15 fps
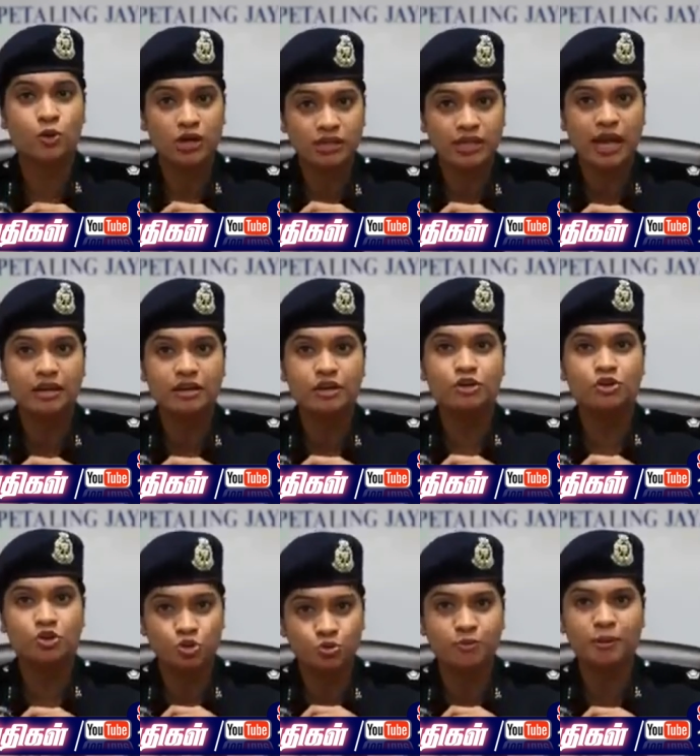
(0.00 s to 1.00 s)
only then
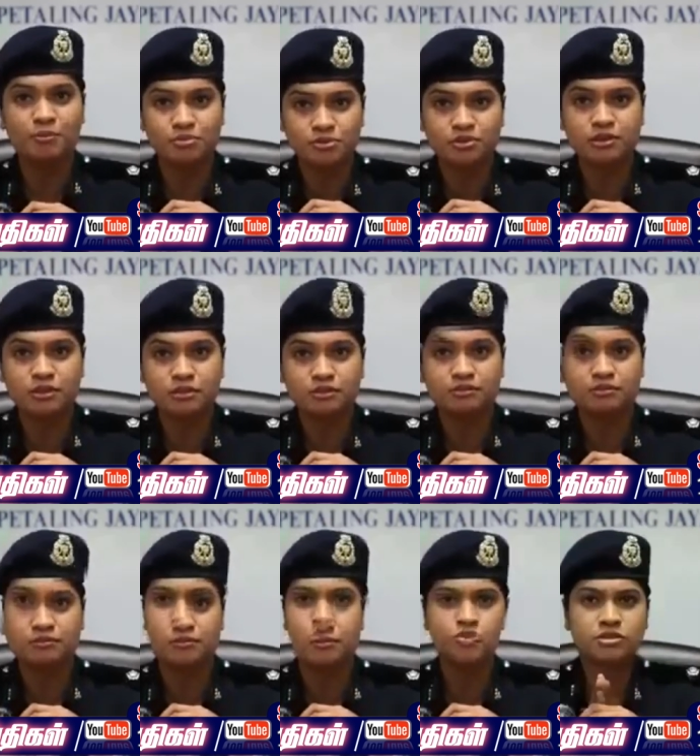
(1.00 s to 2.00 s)
you may proceed.
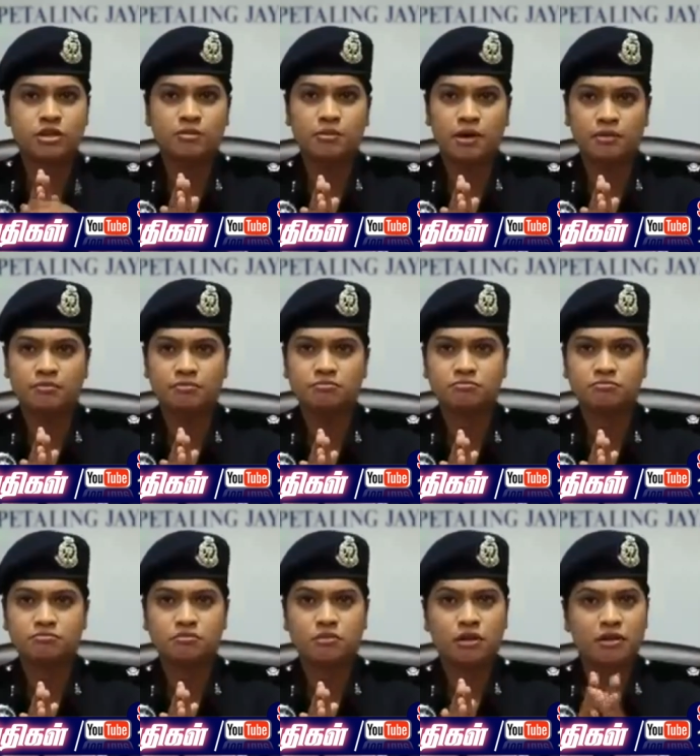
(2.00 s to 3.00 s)
To sum up,
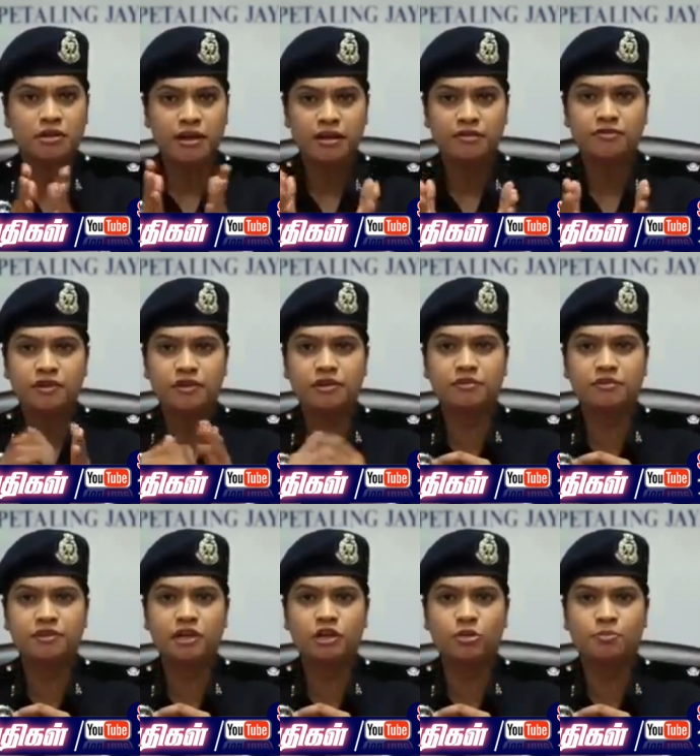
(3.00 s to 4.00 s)
never
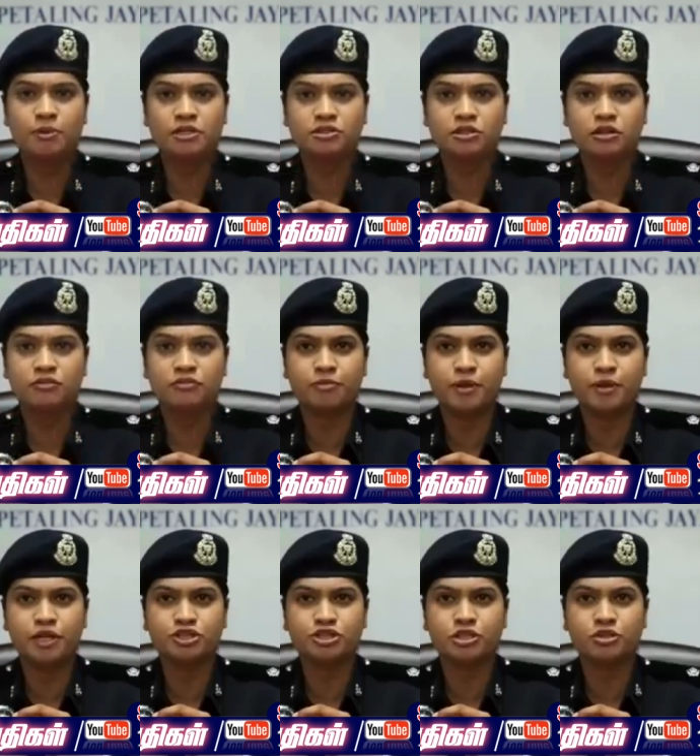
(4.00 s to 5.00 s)
reveal your personal
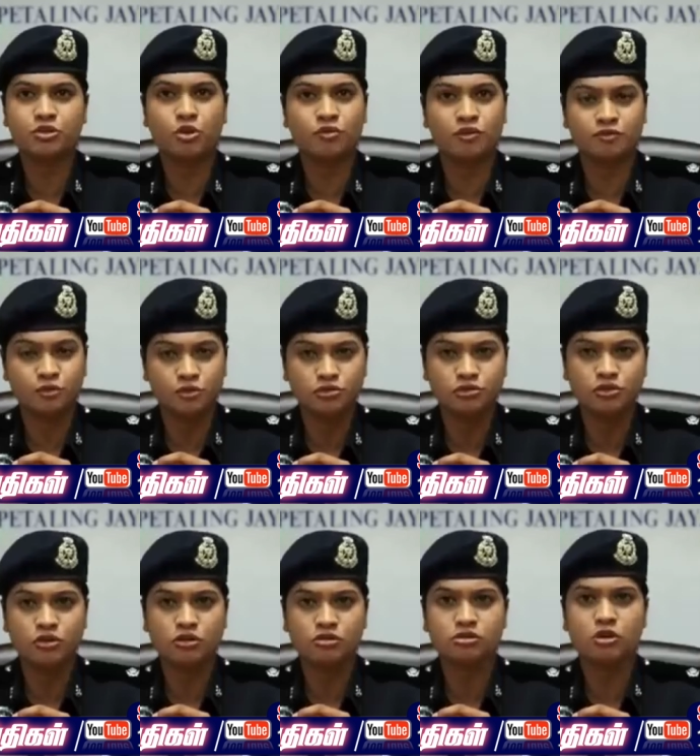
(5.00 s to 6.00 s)
information over phone
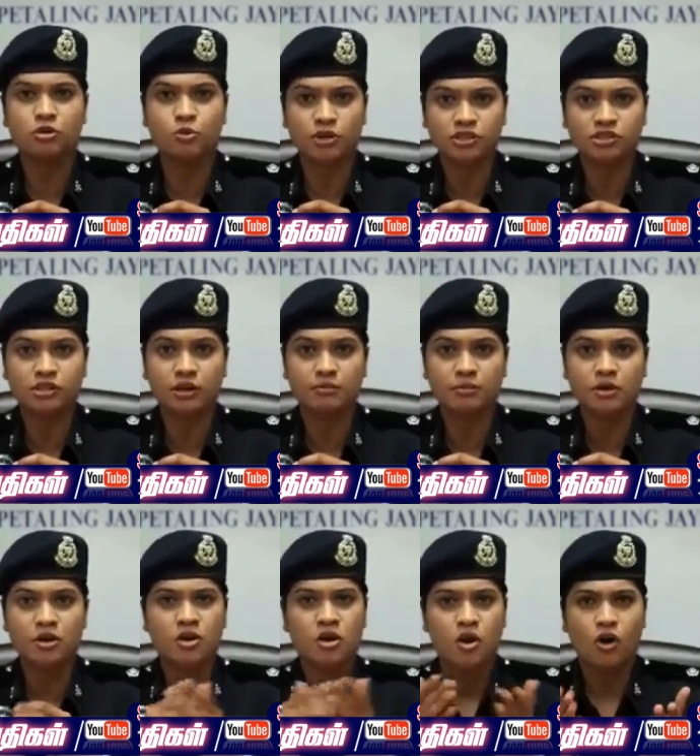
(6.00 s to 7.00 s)
calls or WhatsApp,
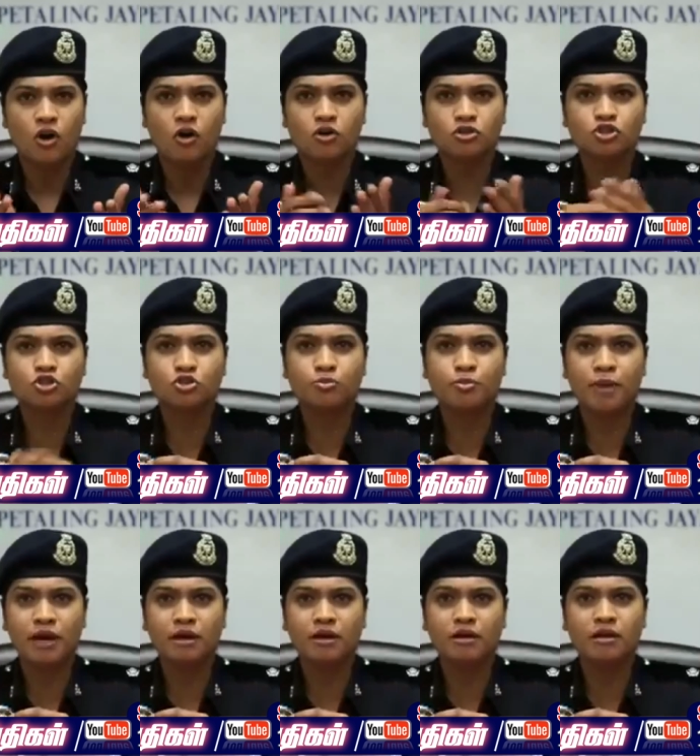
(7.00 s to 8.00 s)
or to
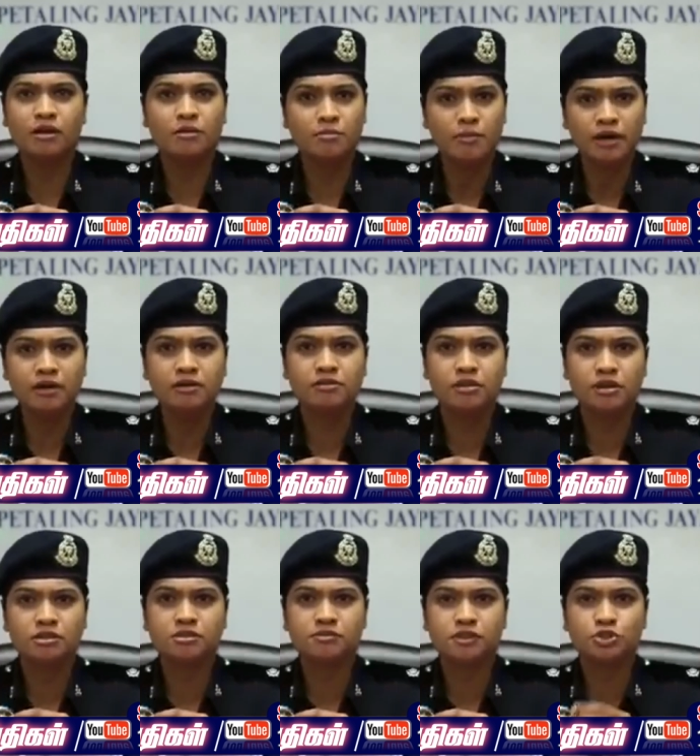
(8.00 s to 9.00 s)
make a money
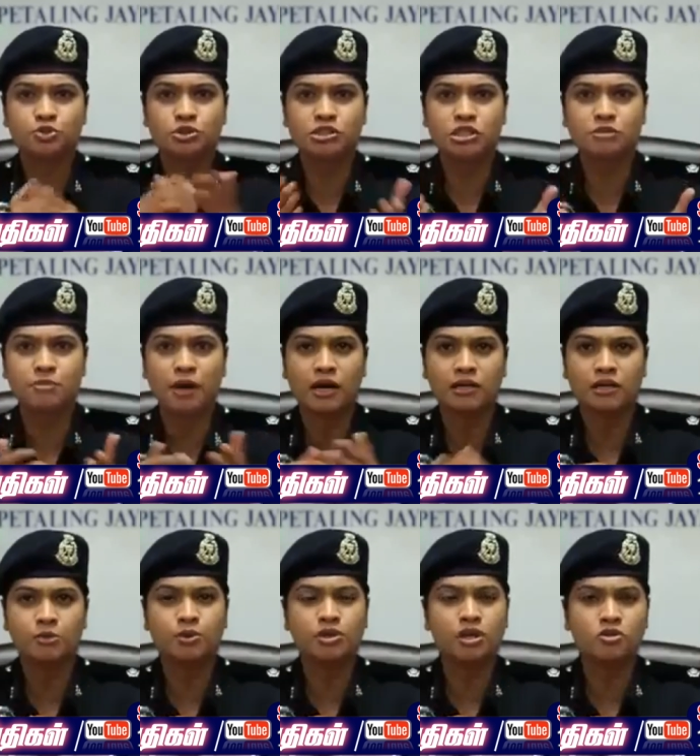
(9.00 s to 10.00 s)
transfer to a third party
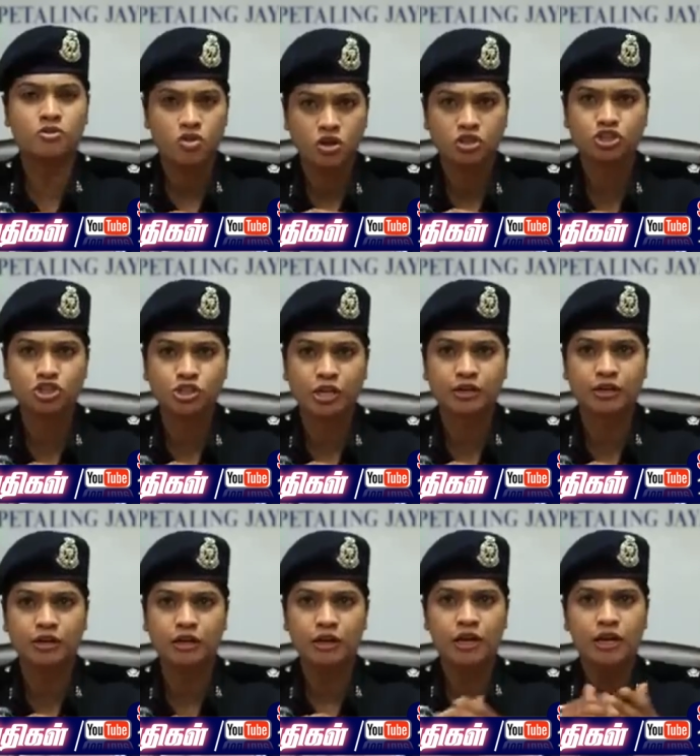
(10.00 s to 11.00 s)
without
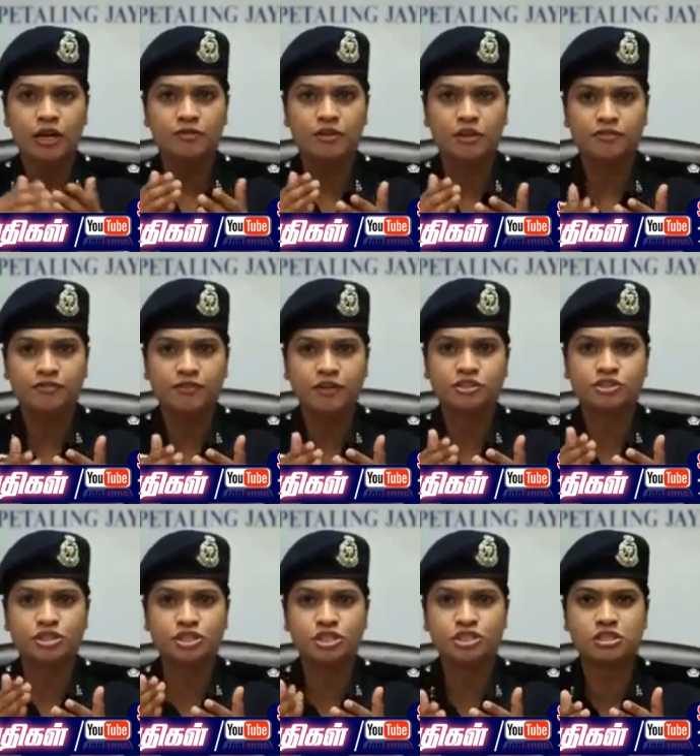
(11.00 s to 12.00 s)
cross-checking if they are first
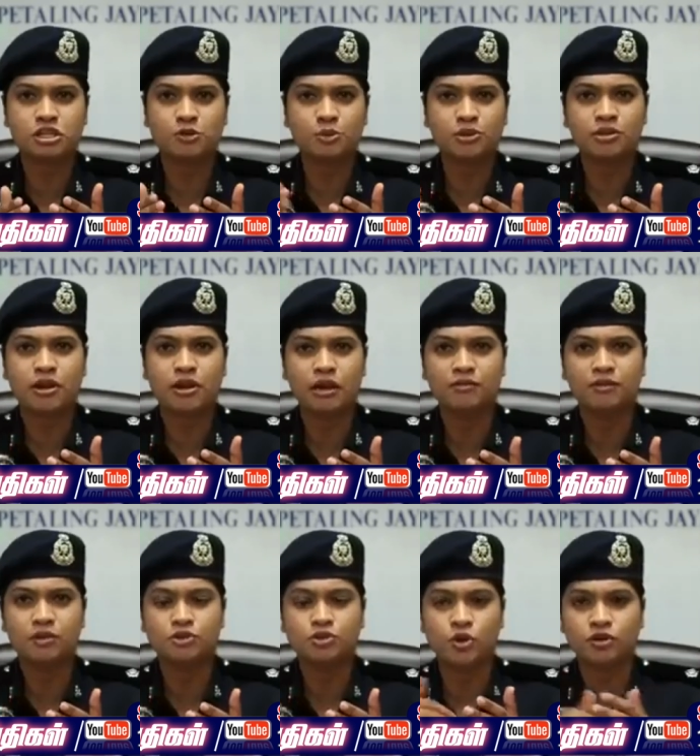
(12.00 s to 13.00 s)
registered with the relevant
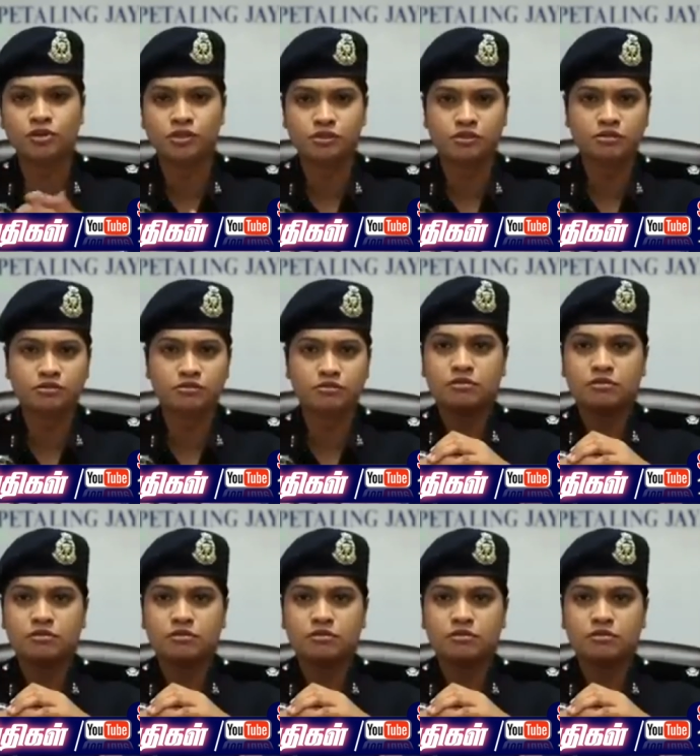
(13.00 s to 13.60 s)
authorities.